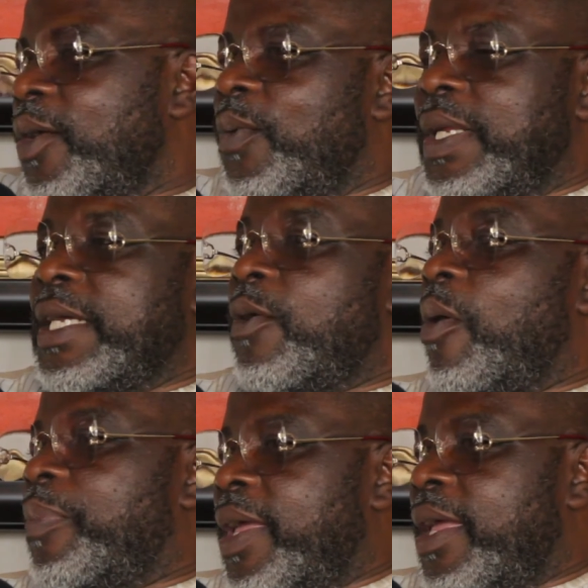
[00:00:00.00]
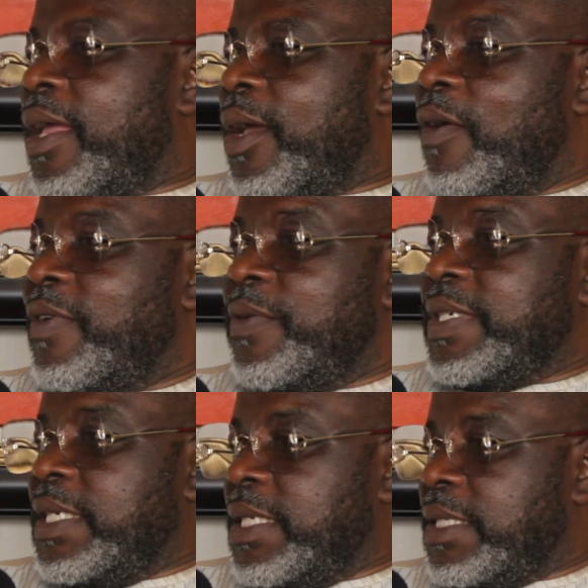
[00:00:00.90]
with a copy of the
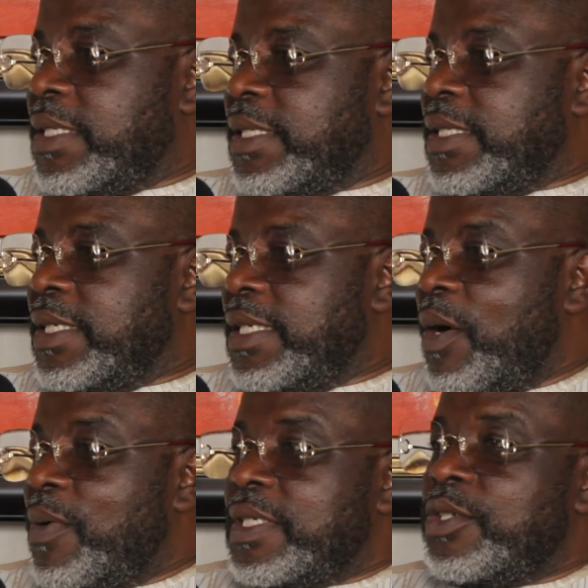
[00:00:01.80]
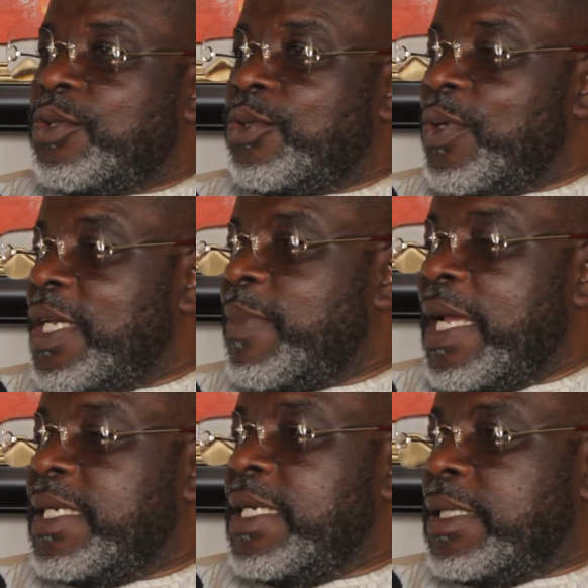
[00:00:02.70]
receipt that was issued to us
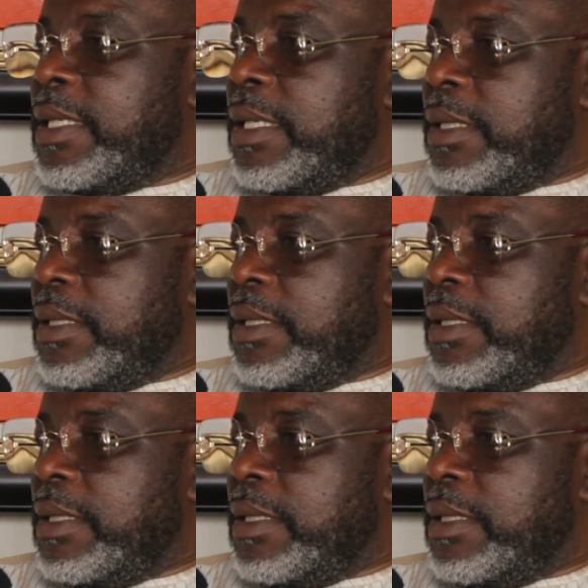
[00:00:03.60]
by DHL.